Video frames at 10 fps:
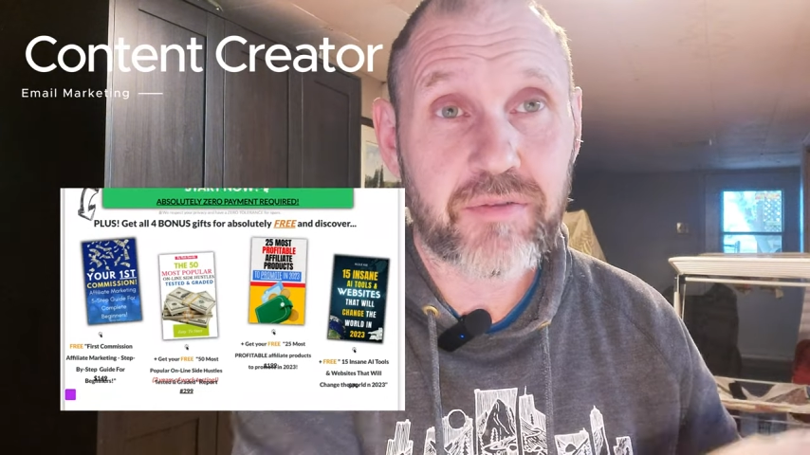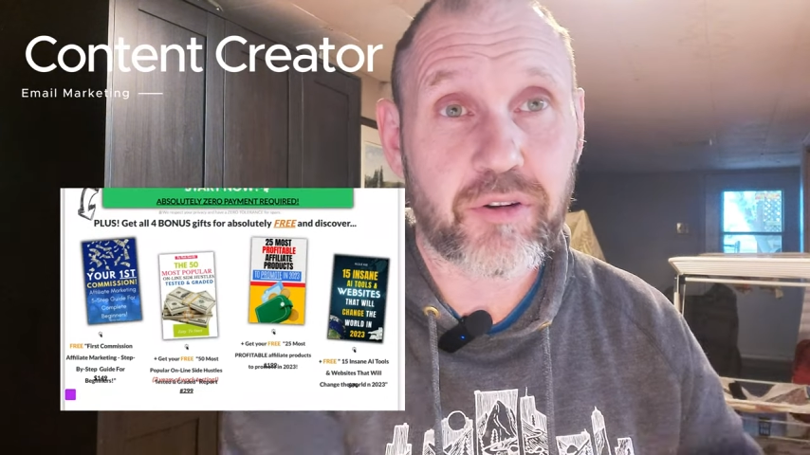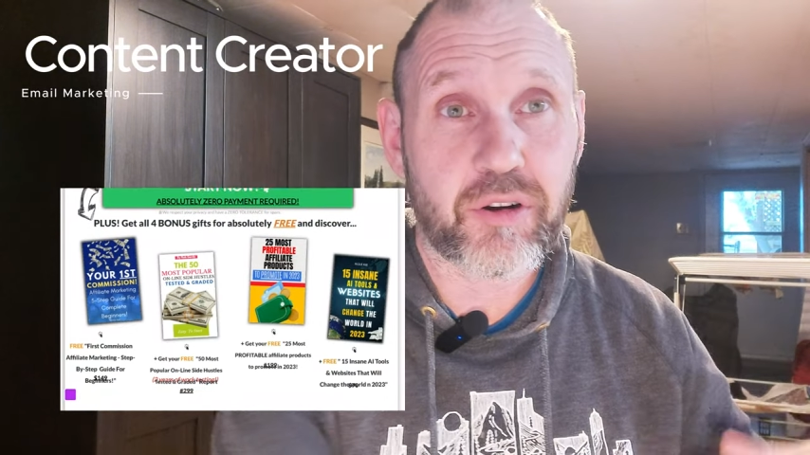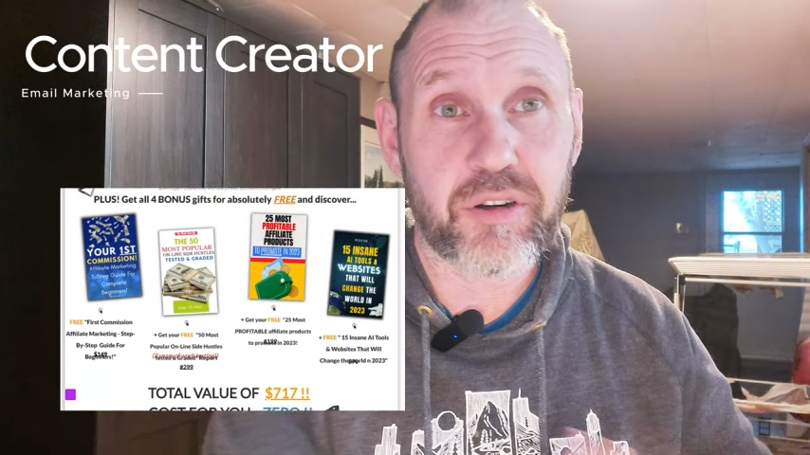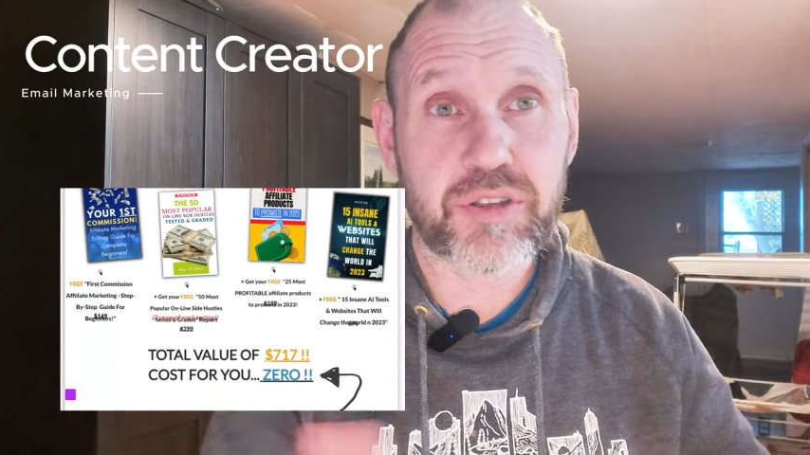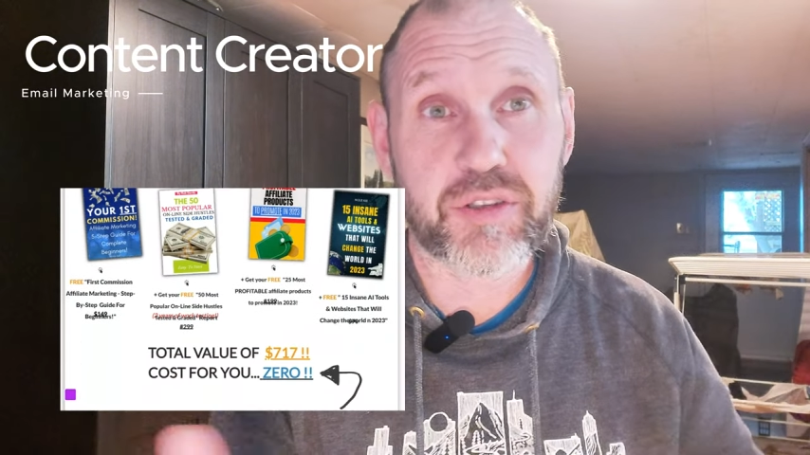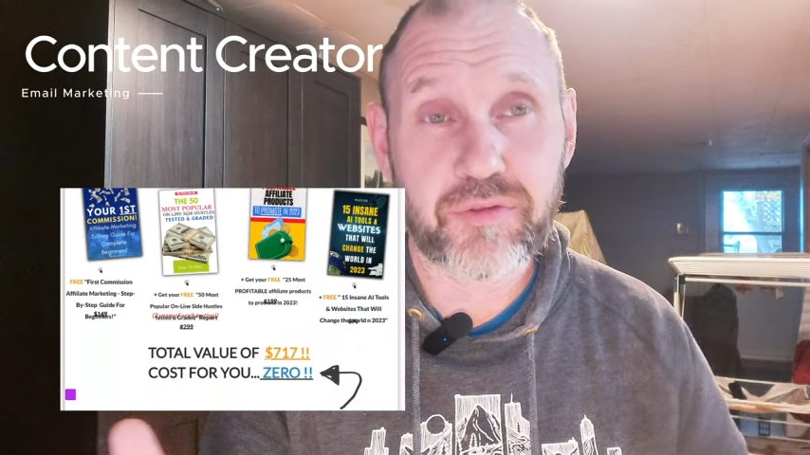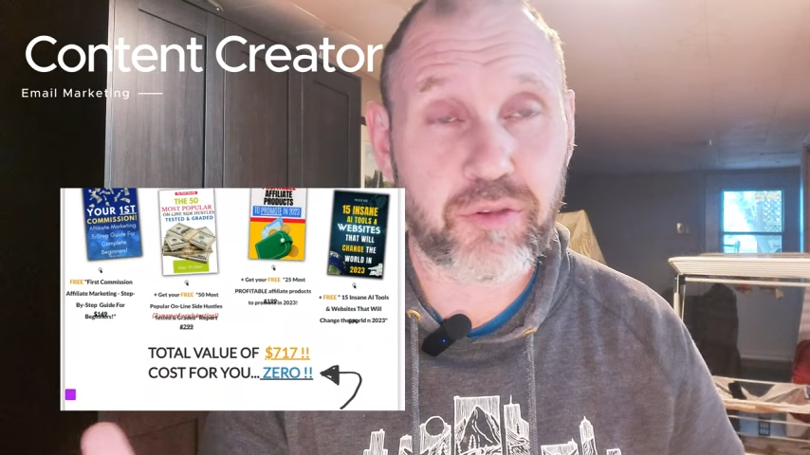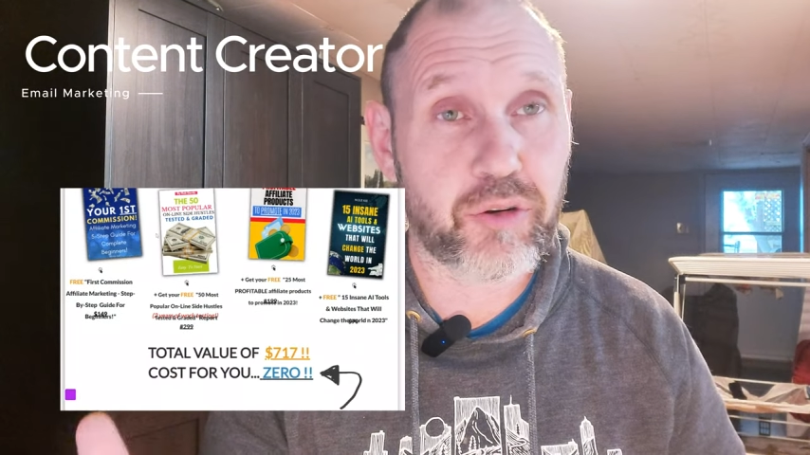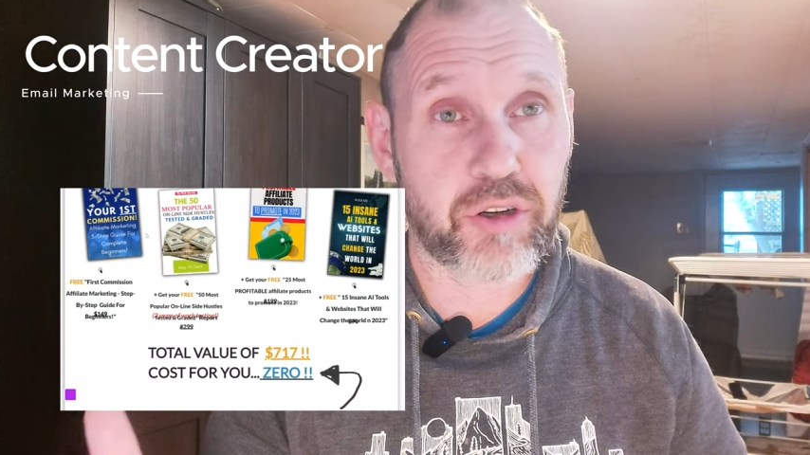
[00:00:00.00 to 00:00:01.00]
for
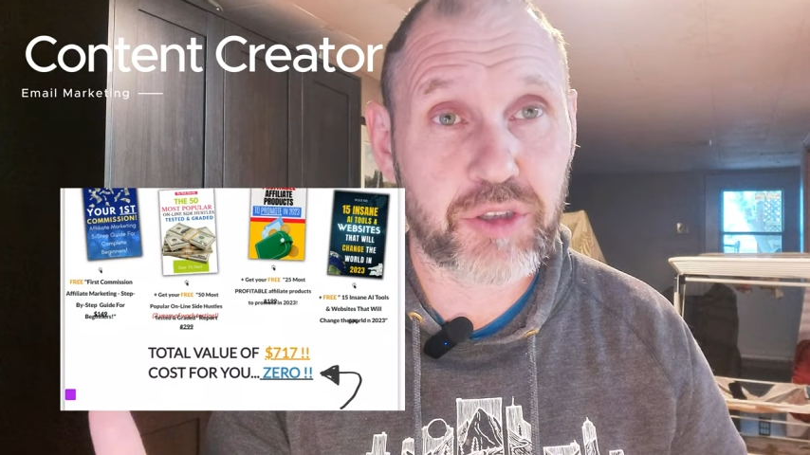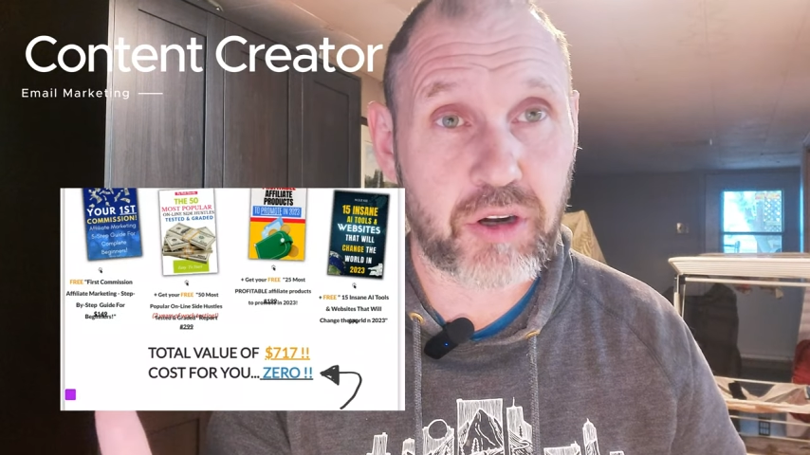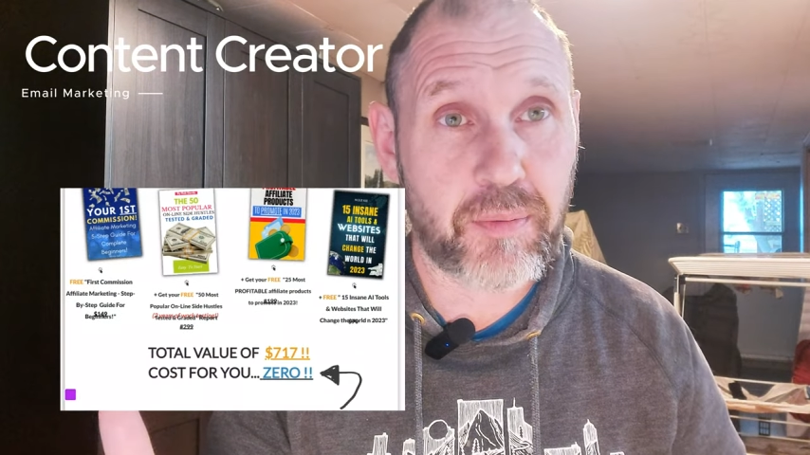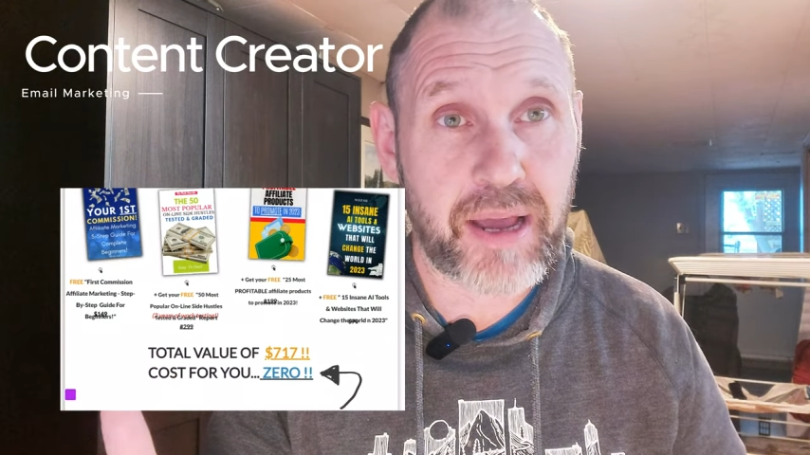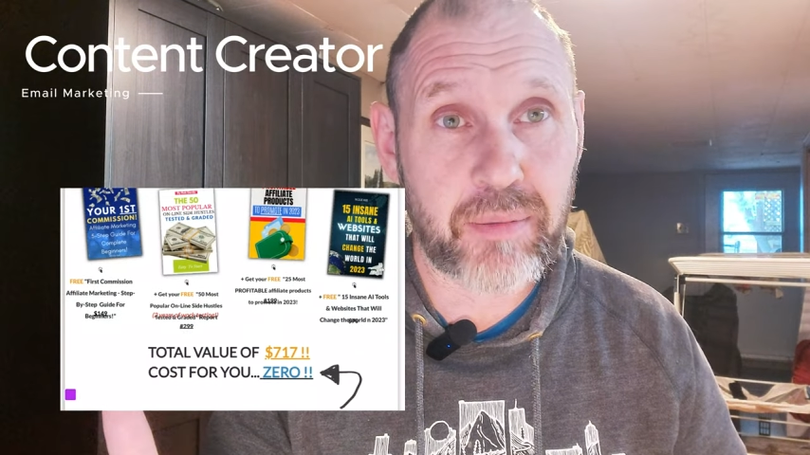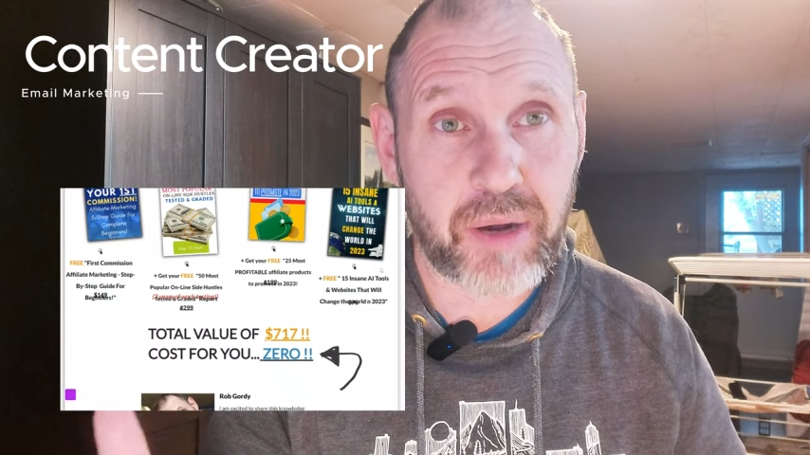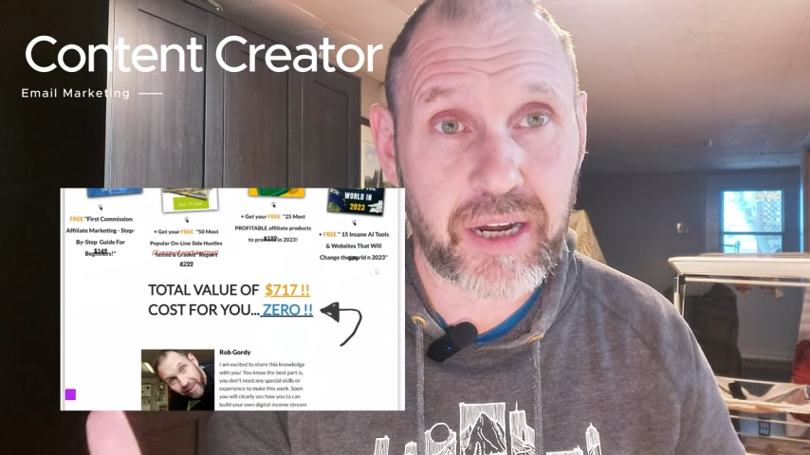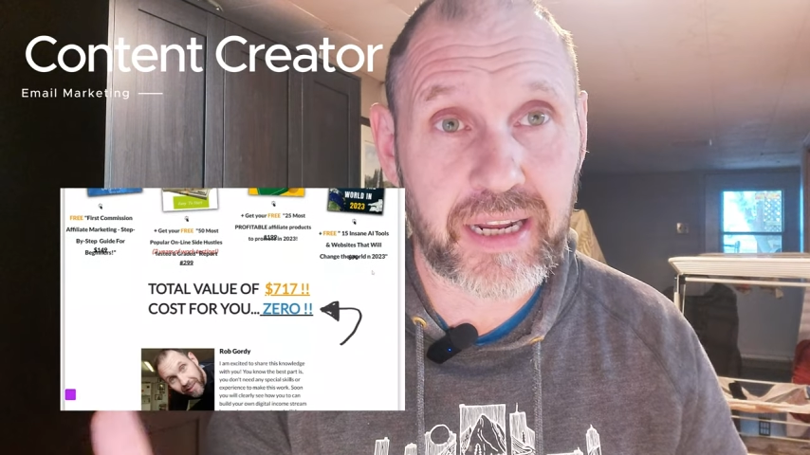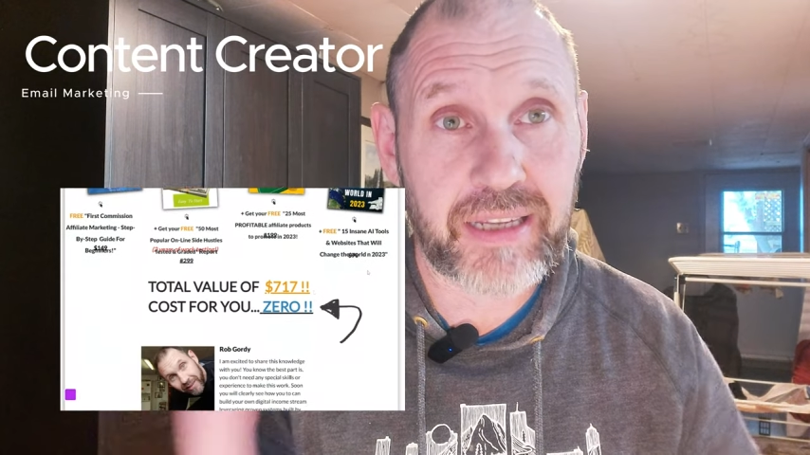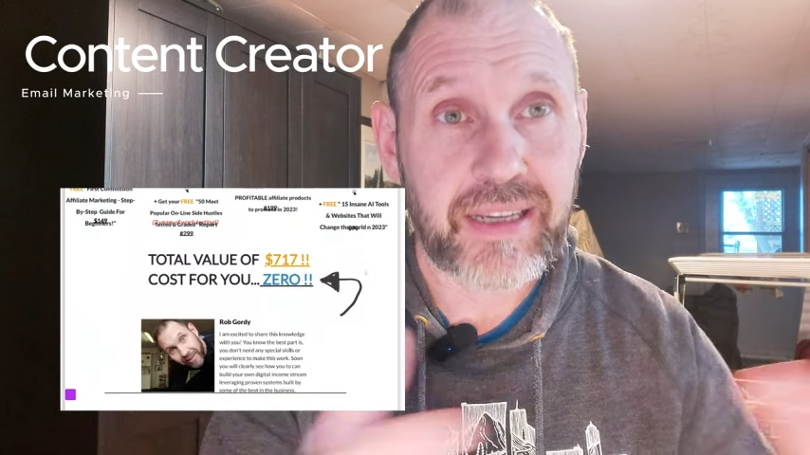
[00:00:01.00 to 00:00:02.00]
a certain amount of
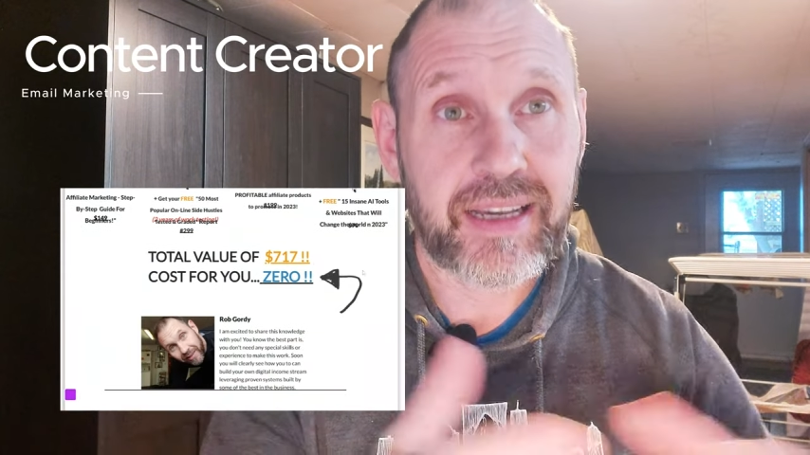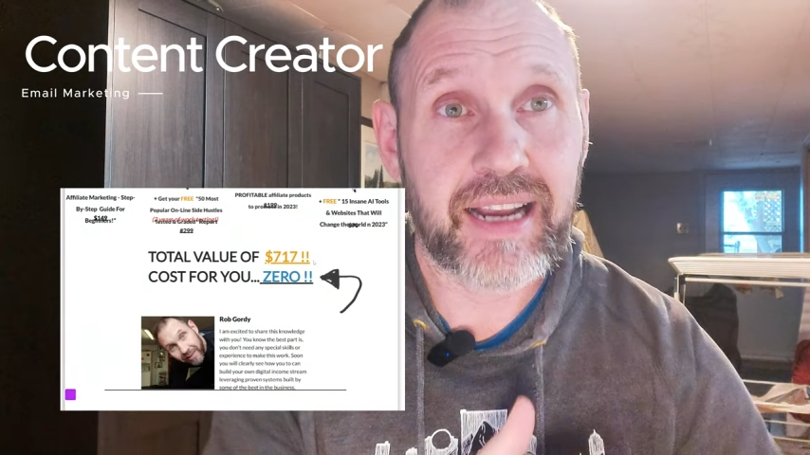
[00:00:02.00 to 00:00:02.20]
money,